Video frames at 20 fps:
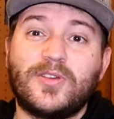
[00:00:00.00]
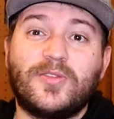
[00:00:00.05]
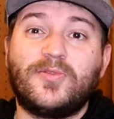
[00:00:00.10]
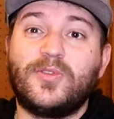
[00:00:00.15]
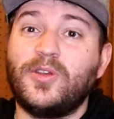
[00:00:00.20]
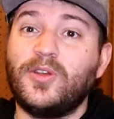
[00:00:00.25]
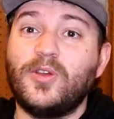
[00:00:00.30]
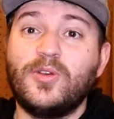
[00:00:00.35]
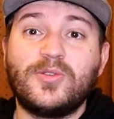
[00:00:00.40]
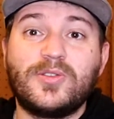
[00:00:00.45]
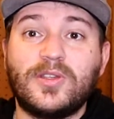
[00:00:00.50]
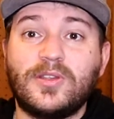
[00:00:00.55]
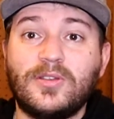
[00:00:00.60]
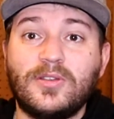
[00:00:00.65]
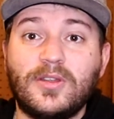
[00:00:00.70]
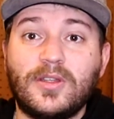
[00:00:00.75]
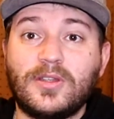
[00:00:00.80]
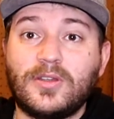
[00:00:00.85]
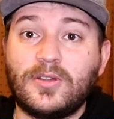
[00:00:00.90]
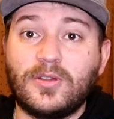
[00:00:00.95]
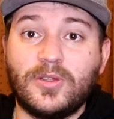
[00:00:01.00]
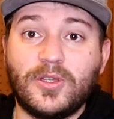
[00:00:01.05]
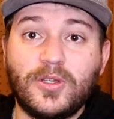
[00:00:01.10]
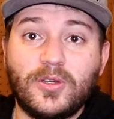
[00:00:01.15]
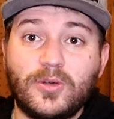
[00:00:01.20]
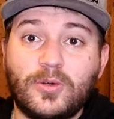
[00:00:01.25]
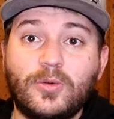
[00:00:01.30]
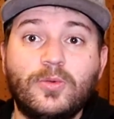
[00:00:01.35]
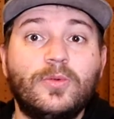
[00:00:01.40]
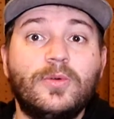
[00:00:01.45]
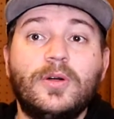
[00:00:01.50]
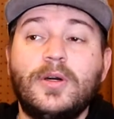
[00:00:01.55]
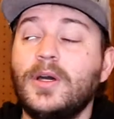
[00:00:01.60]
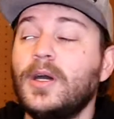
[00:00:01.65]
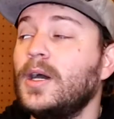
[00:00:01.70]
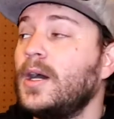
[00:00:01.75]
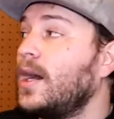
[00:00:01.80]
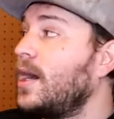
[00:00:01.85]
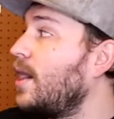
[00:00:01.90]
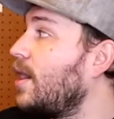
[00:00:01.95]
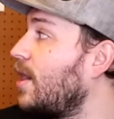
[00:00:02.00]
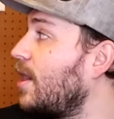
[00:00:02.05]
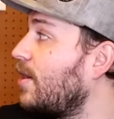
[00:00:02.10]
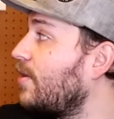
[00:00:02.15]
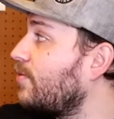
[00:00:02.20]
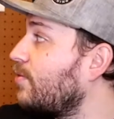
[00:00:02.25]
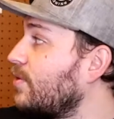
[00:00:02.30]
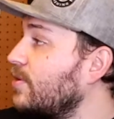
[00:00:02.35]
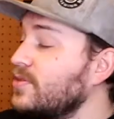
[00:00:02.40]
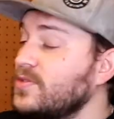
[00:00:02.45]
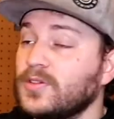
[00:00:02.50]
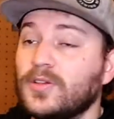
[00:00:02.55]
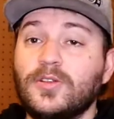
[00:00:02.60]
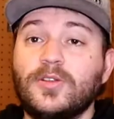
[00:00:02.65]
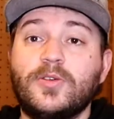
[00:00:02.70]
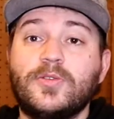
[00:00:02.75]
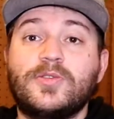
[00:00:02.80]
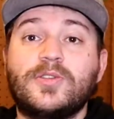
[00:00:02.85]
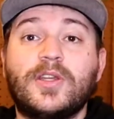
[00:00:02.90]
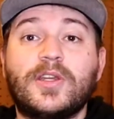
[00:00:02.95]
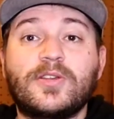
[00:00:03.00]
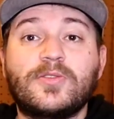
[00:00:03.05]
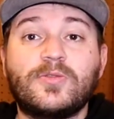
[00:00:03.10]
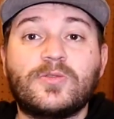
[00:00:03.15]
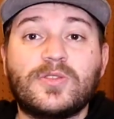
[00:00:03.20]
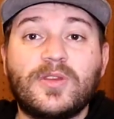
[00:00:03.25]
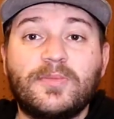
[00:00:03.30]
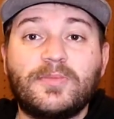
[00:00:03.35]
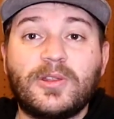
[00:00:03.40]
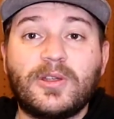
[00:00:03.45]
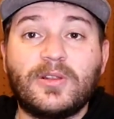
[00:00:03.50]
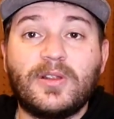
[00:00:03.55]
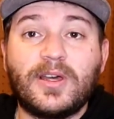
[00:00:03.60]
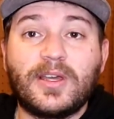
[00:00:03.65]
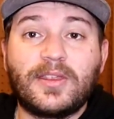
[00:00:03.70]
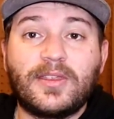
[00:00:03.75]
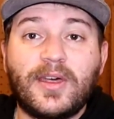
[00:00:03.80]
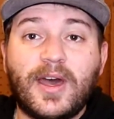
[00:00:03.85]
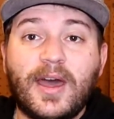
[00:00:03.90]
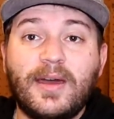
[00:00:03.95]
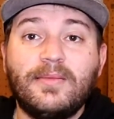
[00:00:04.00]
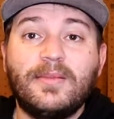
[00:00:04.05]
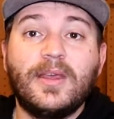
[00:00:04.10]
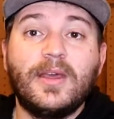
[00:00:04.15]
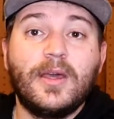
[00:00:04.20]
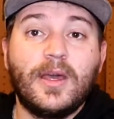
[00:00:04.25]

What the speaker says: If you're using glue, if we're using glue sticks or something like that,